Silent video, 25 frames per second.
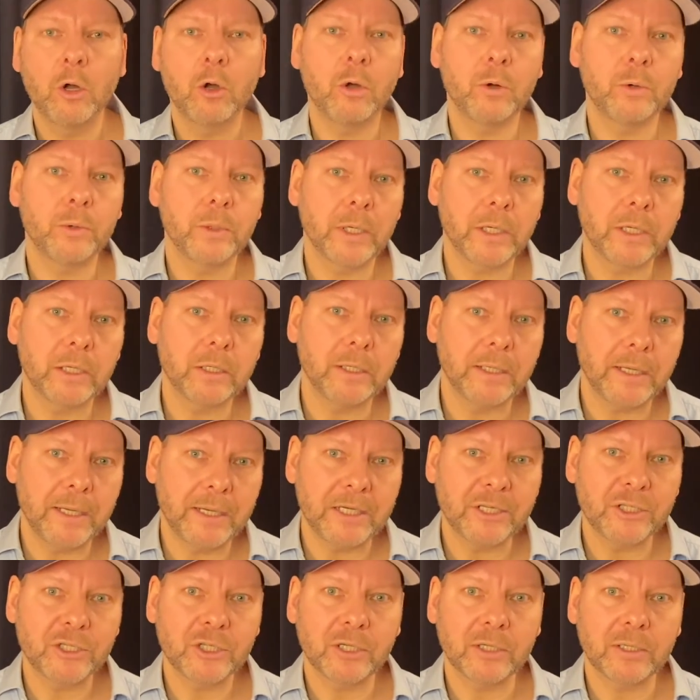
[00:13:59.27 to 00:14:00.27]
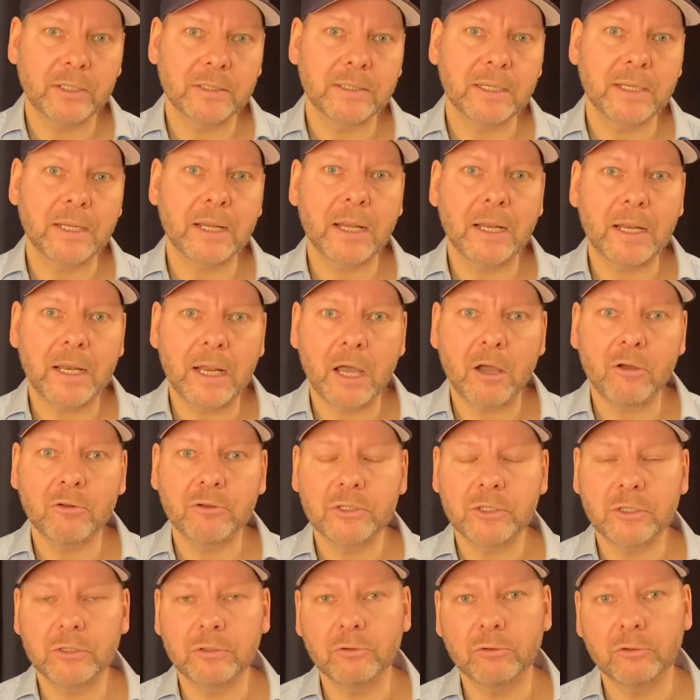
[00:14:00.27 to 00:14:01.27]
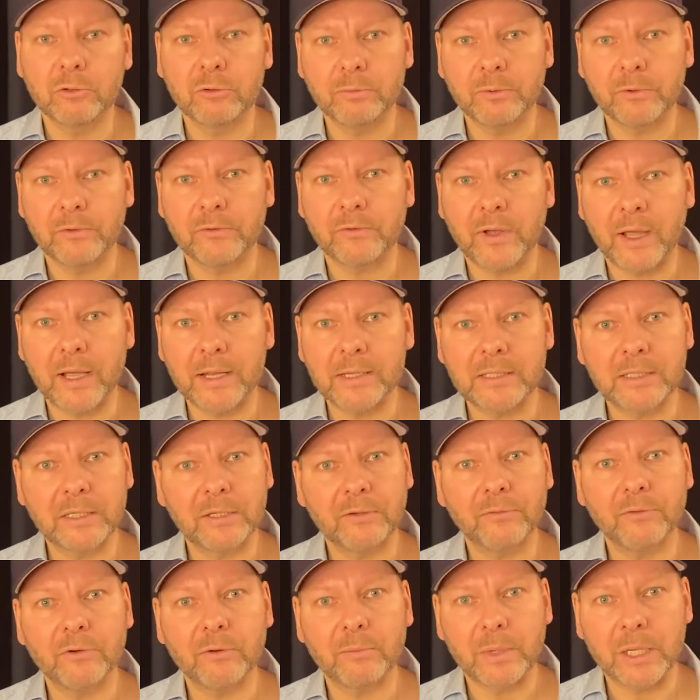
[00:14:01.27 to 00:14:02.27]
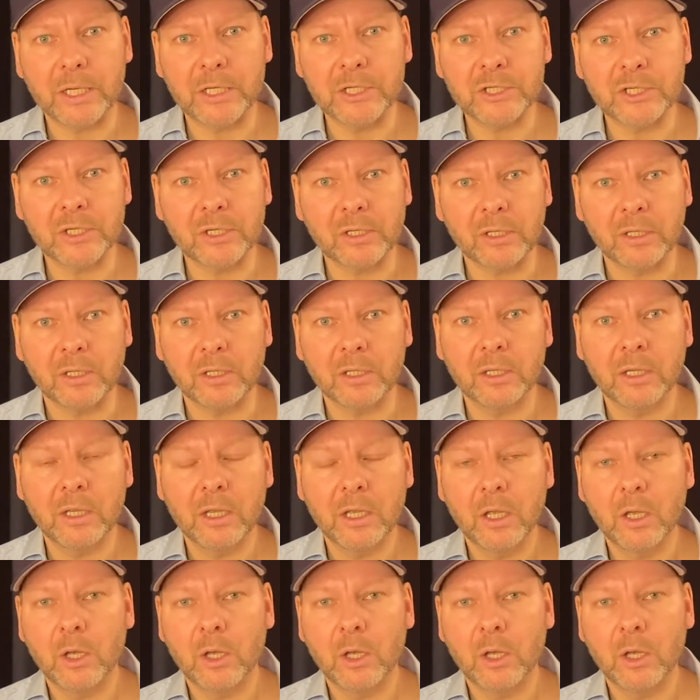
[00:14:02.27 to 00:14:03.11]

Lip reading: or regulation that allows you to provide the information.